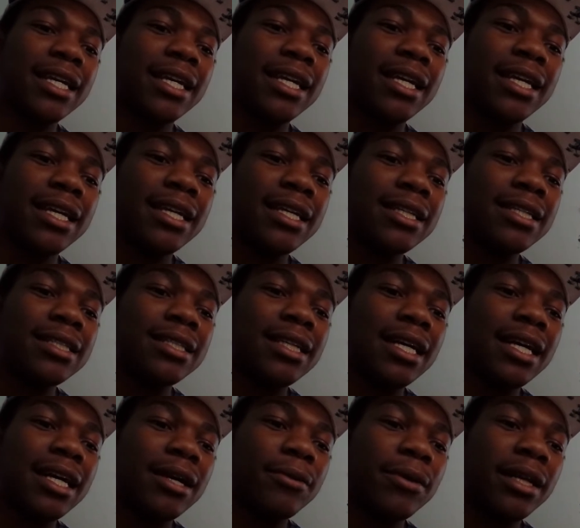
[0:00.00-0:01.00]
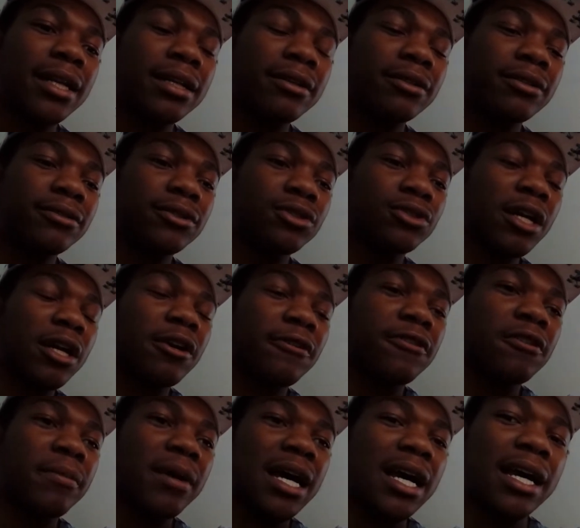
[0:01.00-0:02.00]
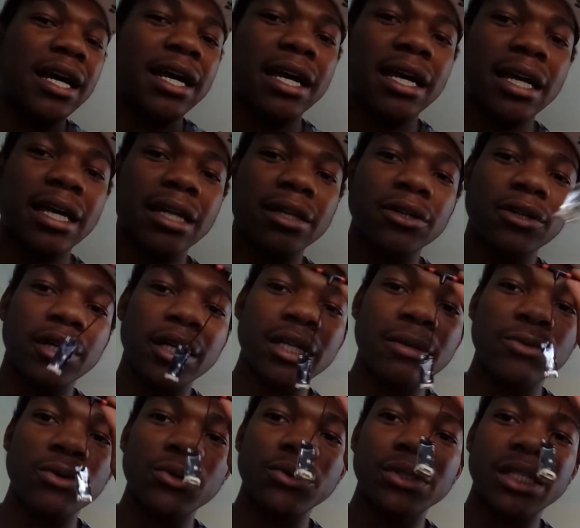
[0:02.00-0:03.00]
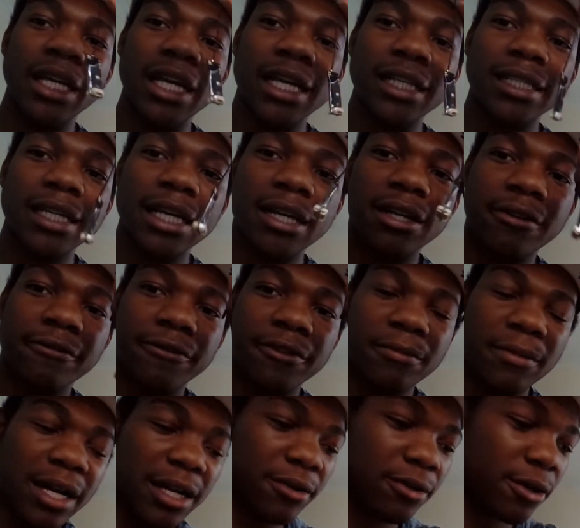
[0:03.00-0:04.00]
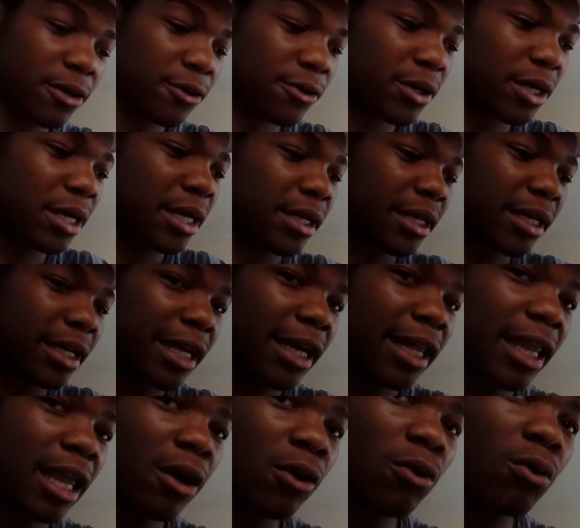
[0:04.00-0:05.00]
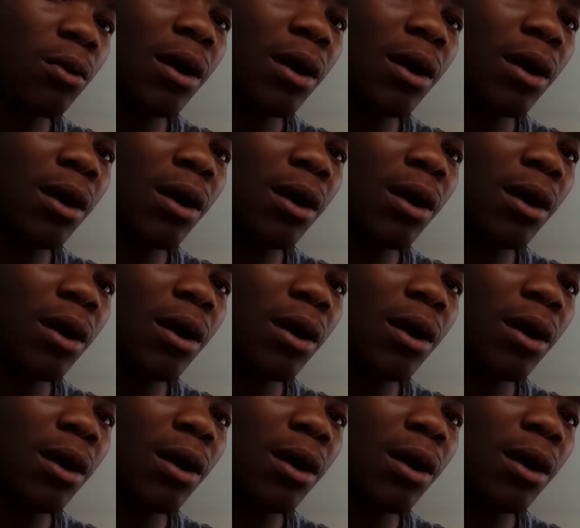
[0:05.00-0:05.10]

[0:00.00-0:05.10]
is I went straight off the bat and got an Immortal T antenna for the micro. I'm gonna get that